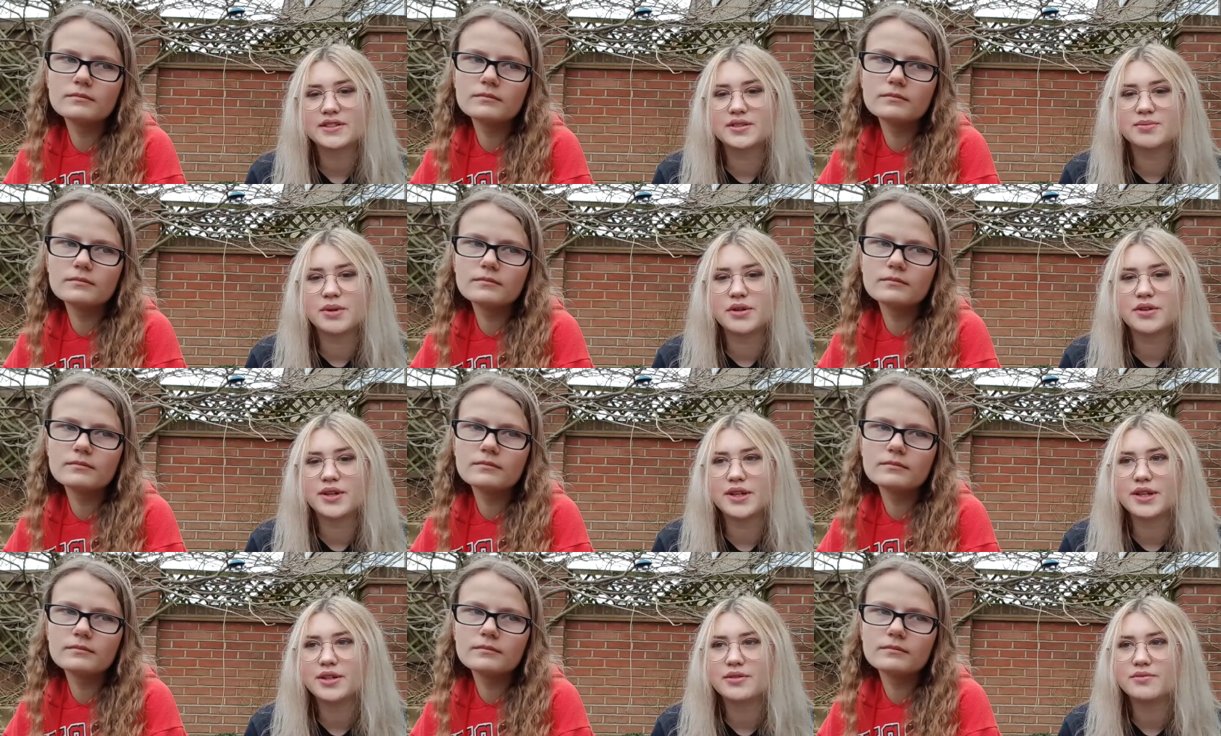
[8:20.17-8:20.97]
Speaker 1: Guess
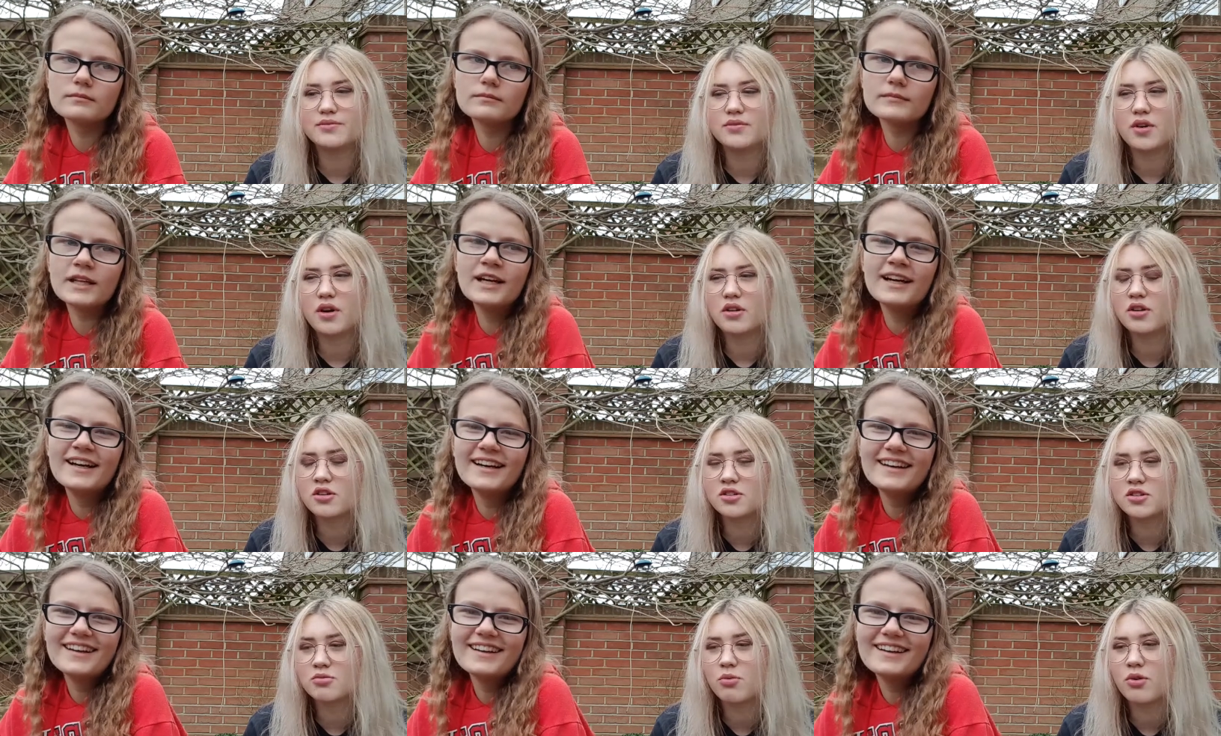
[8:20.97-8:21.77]
that's about it.
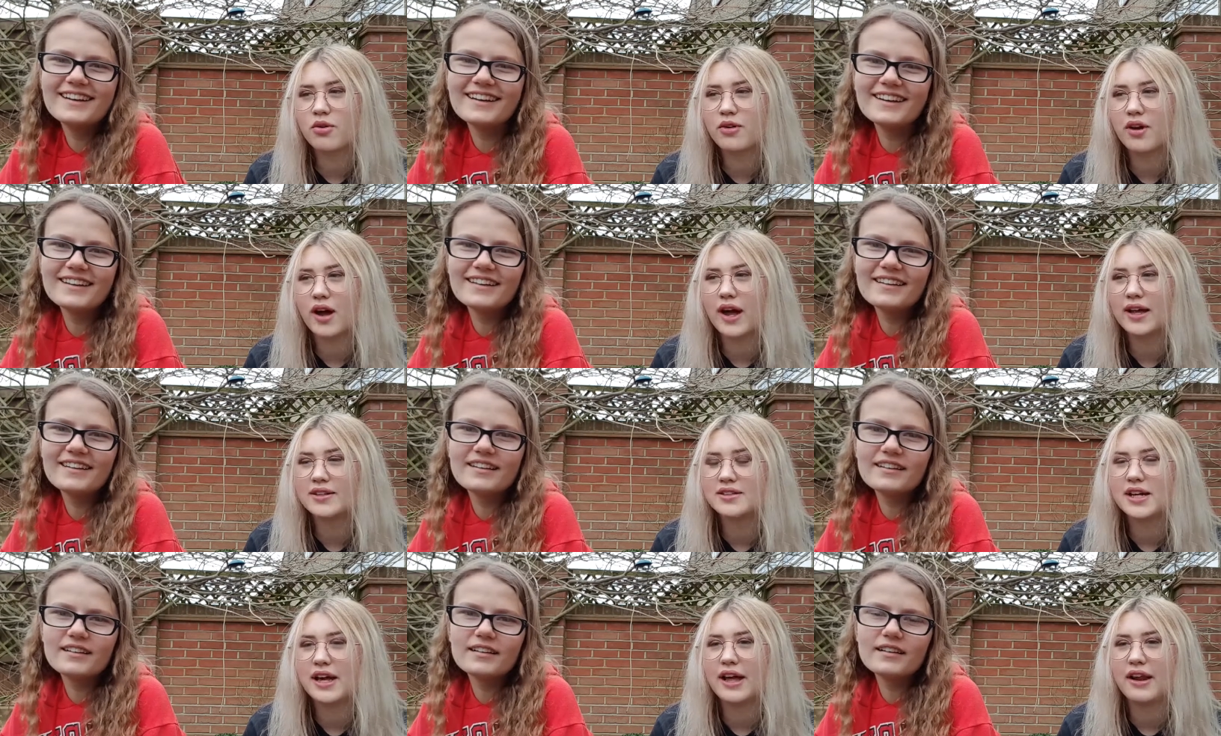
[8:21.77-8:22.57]
I could have
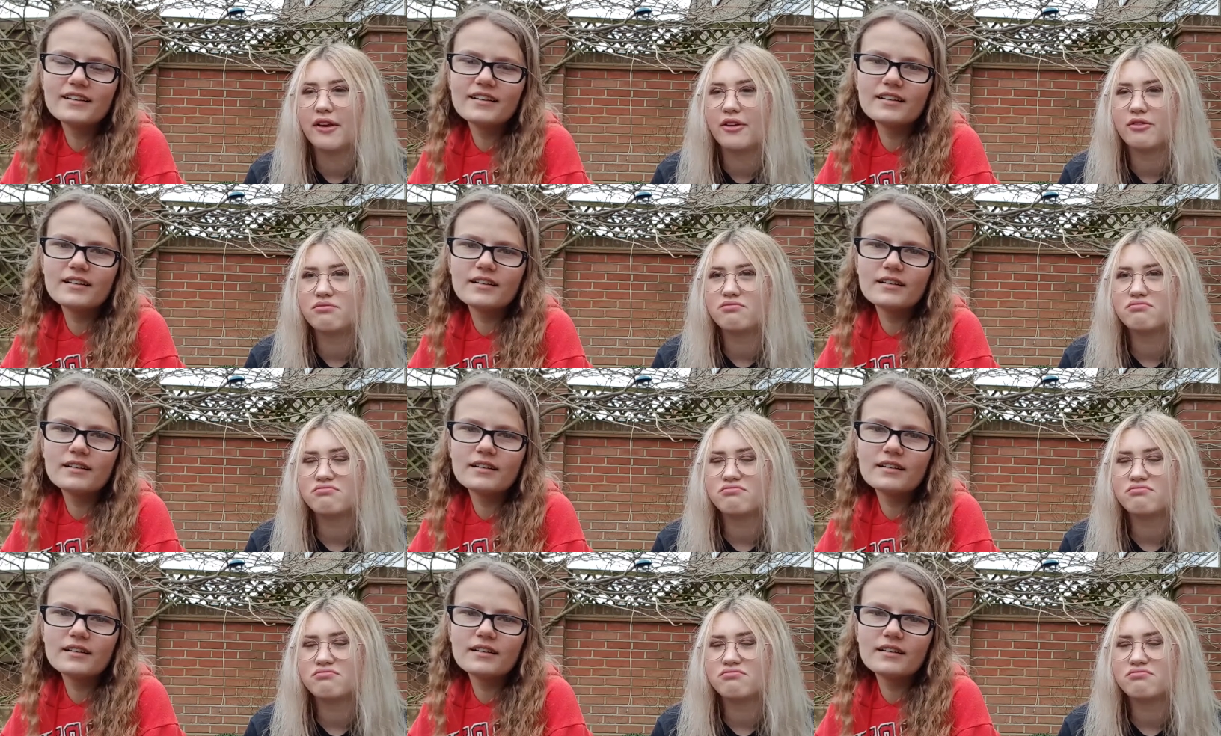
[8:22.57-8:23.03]
sworn I had 10.